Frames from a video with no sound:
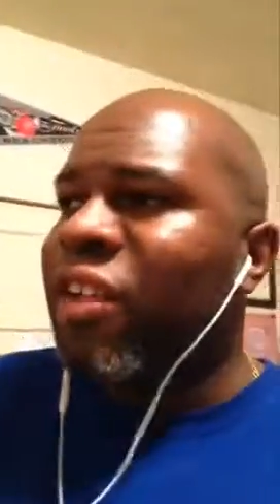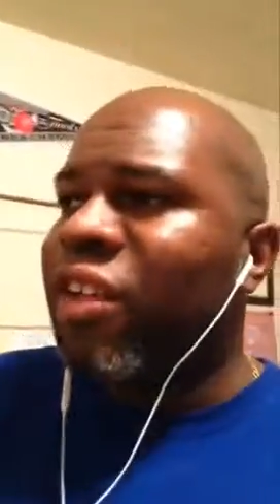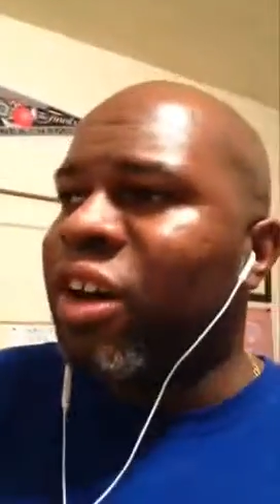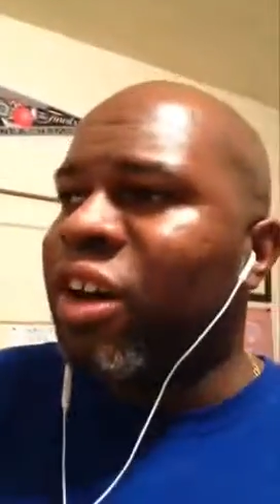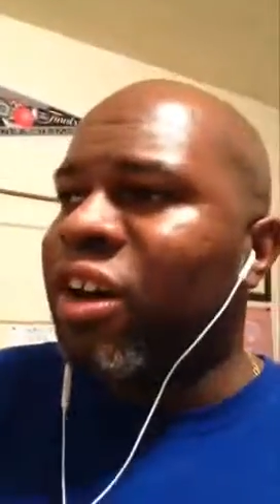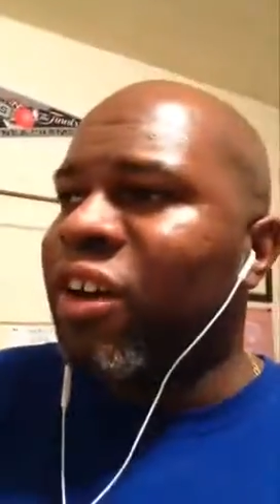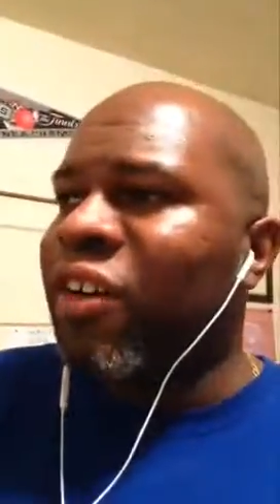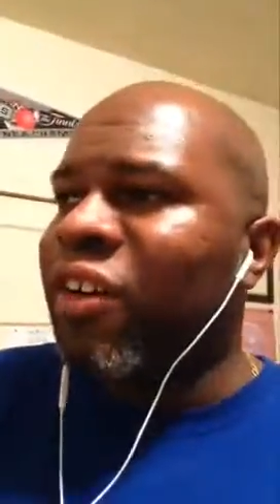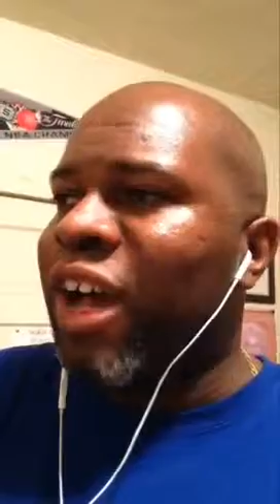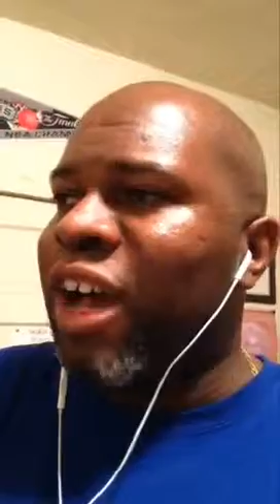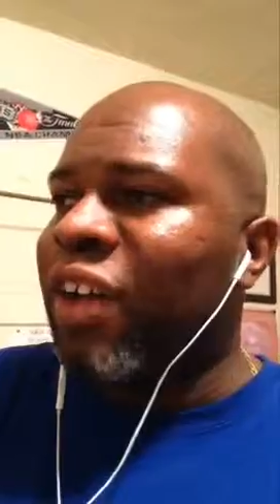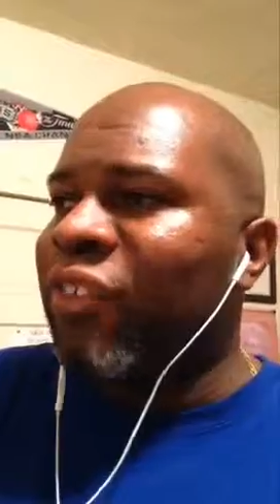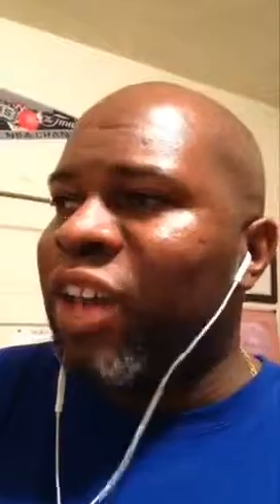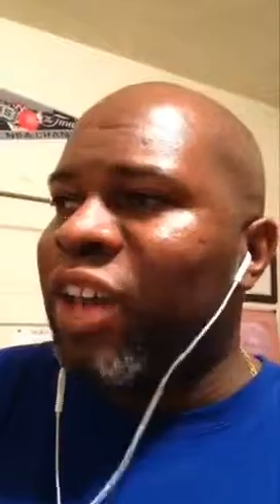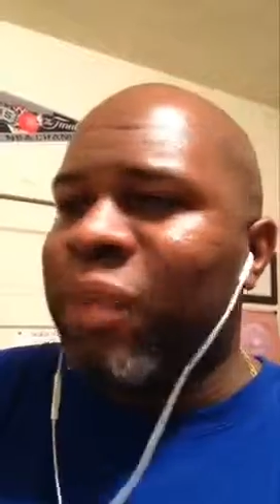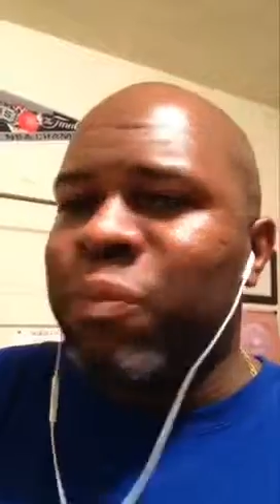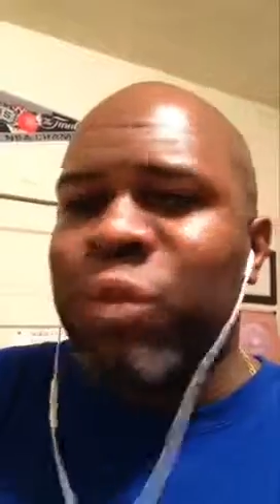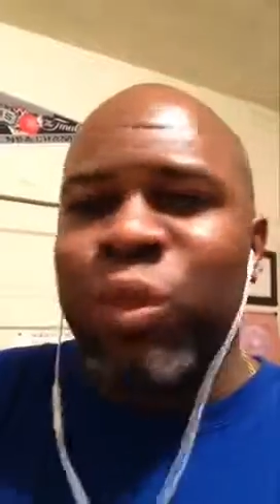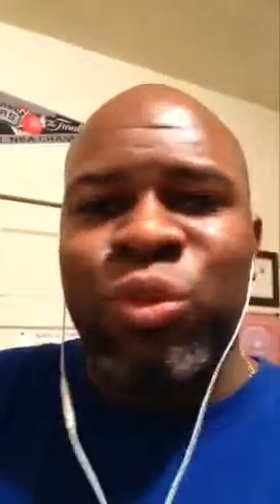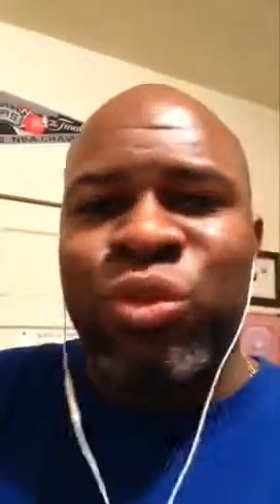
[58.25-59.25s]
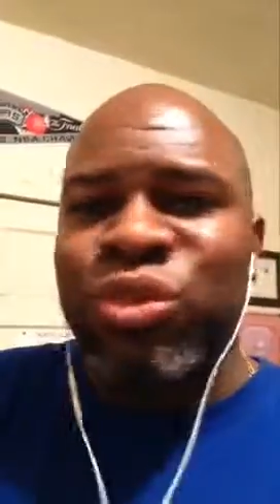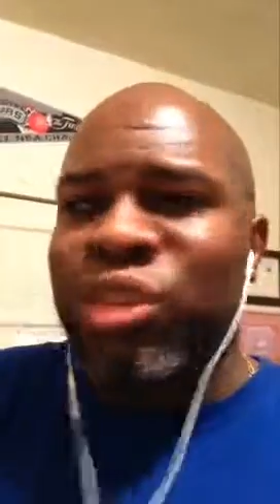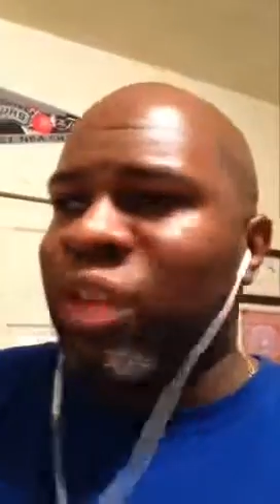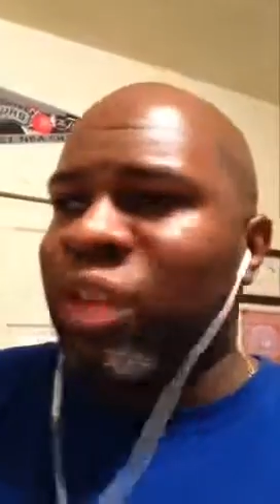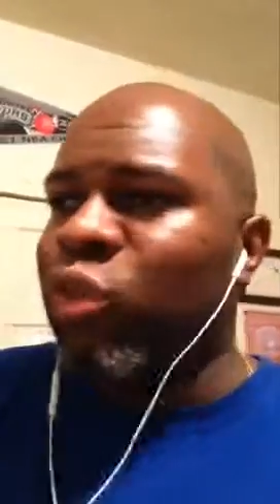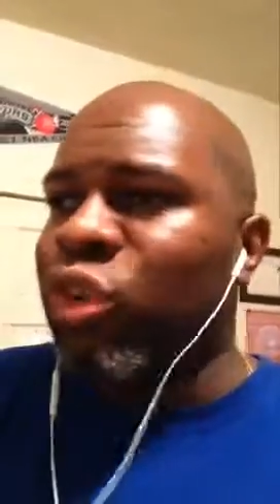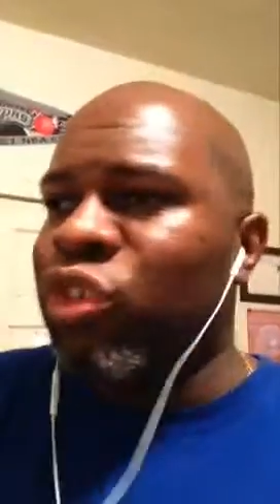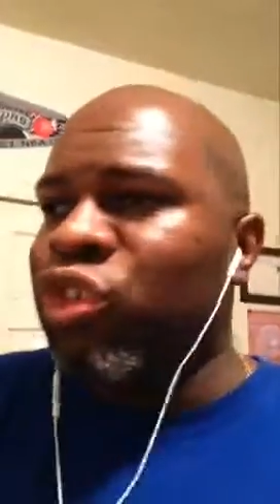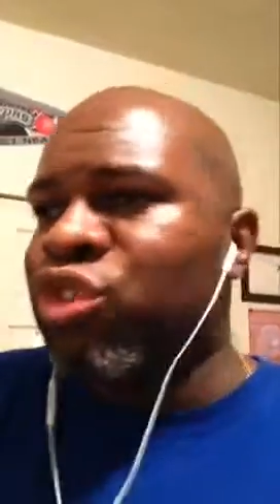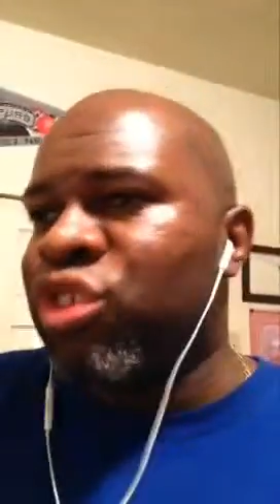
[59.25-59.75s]
I've had people say,
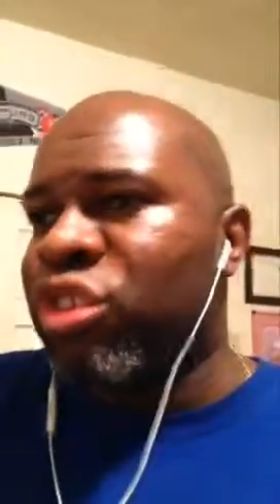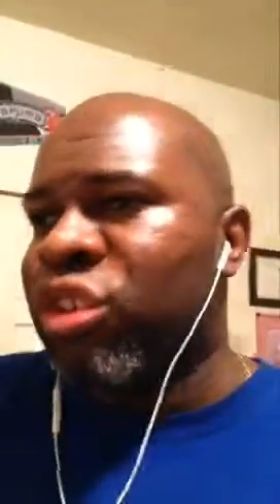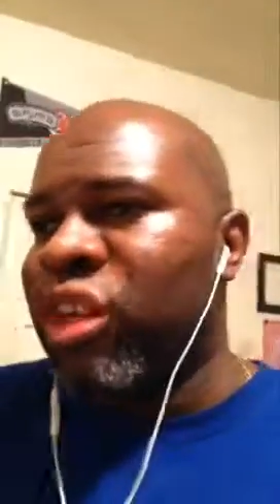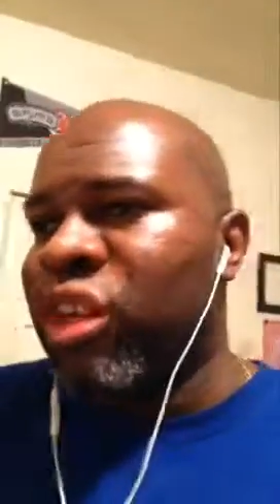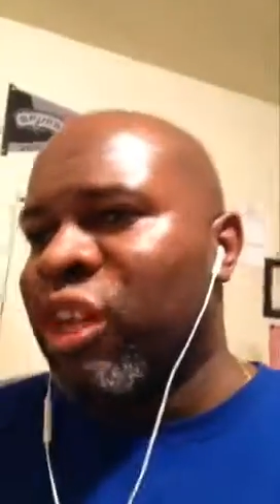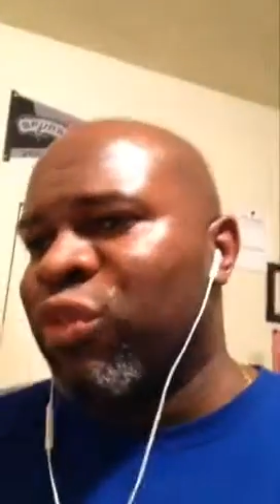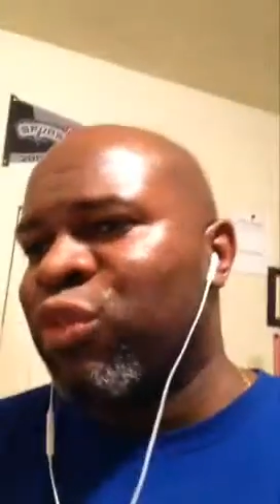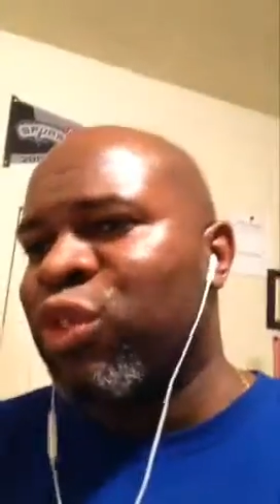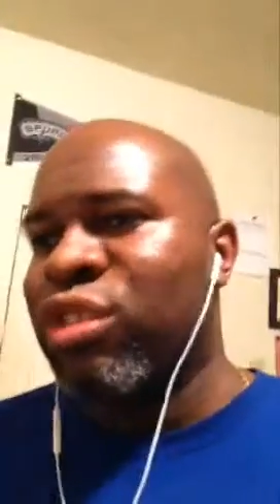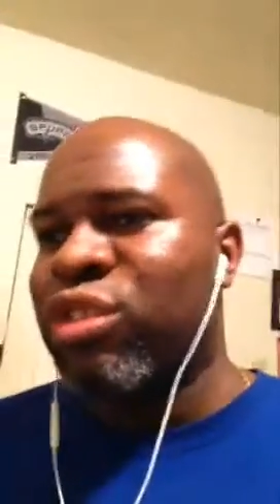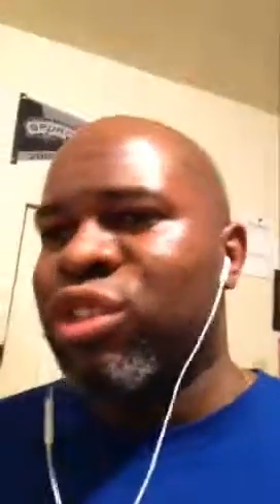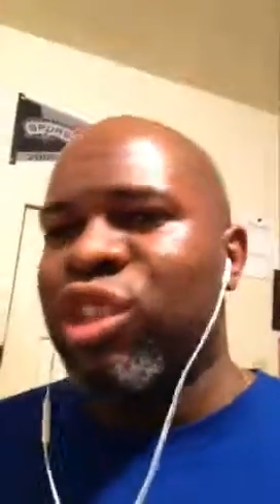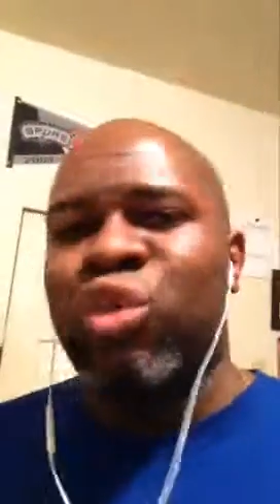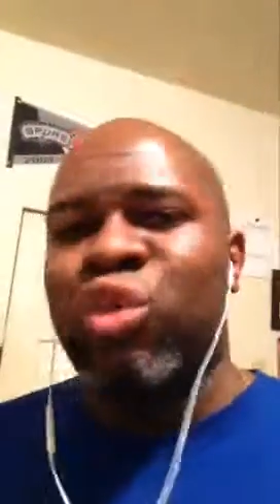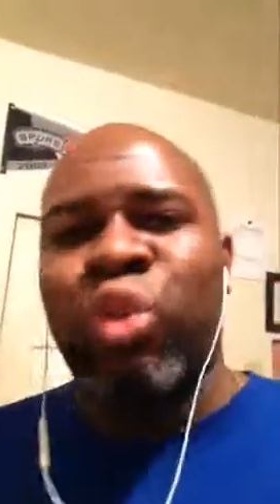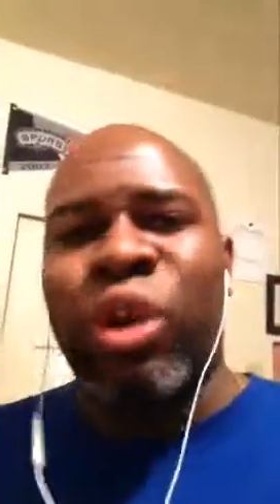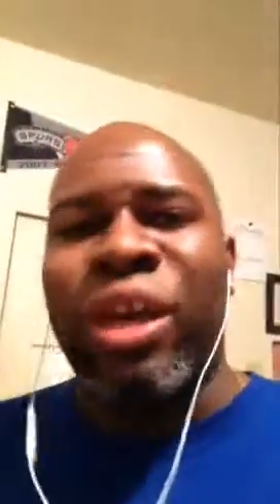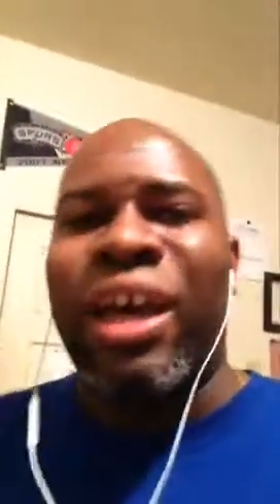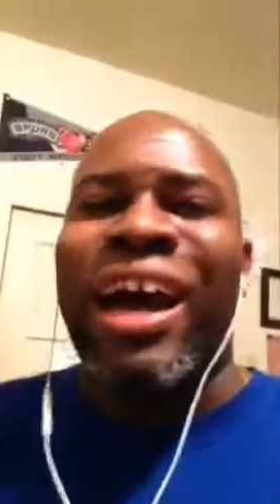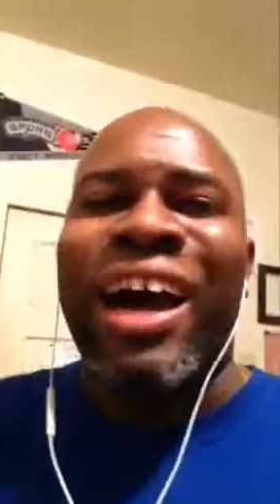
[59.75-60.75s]
well, you should deliver it this way.